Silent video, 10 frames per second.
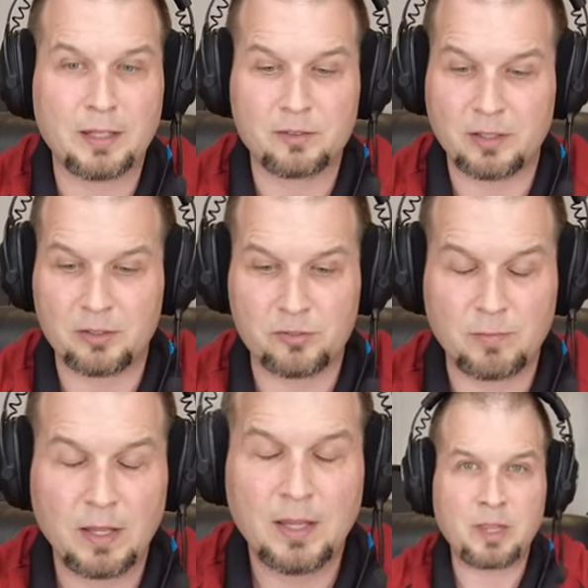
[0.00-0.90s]
It's, it's,
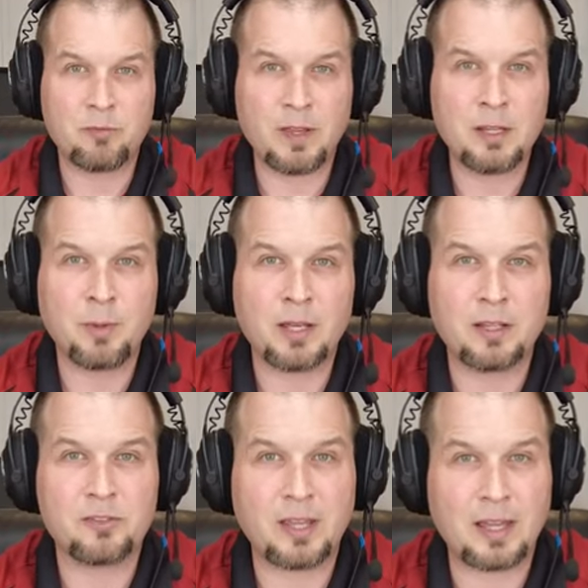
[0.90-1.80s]
if anybody
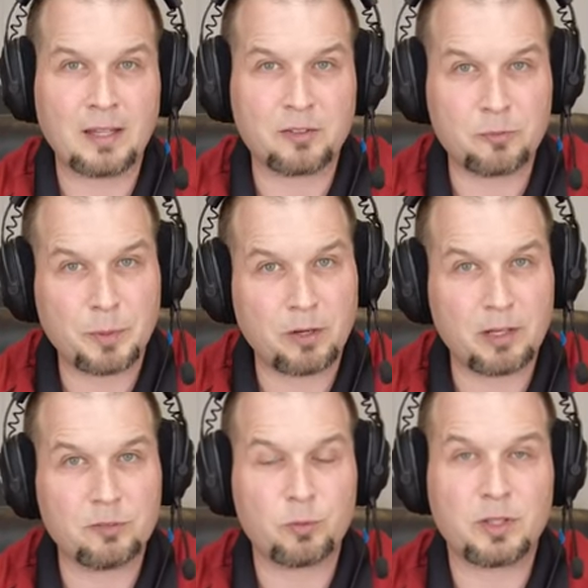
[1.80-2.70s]
has had
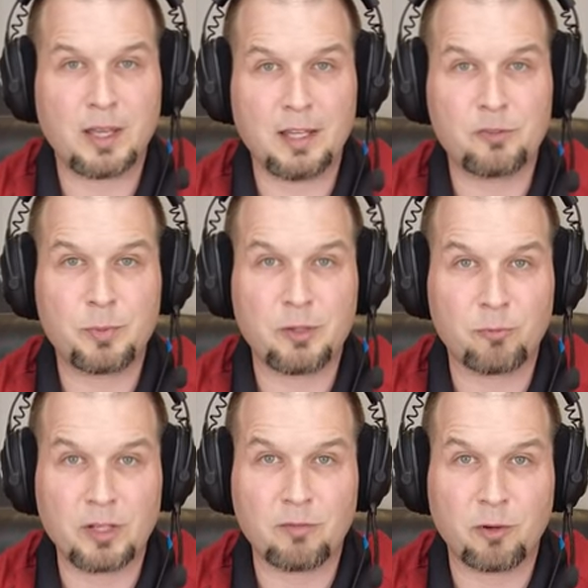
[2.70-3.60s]
experience with the HP
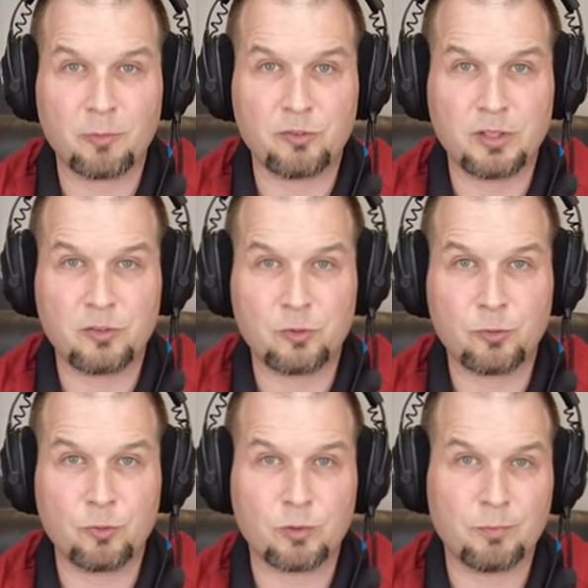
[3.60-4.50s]
Reverb
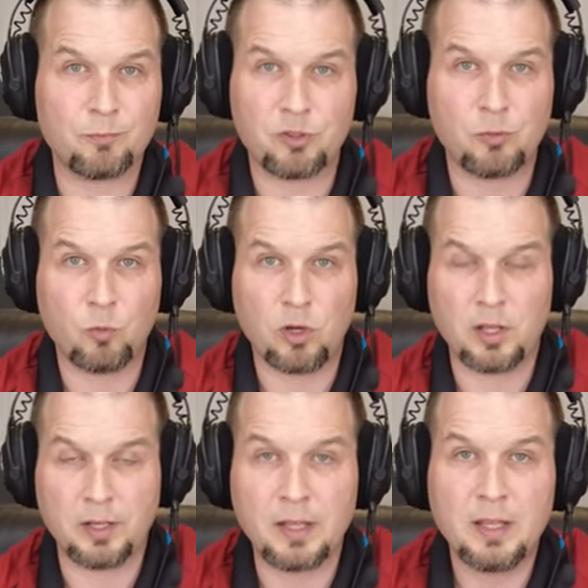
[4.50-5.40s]
G2 or
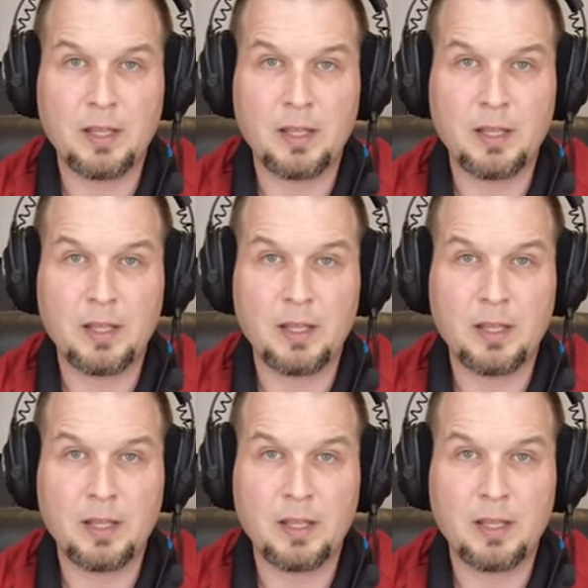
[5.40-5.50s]
G1,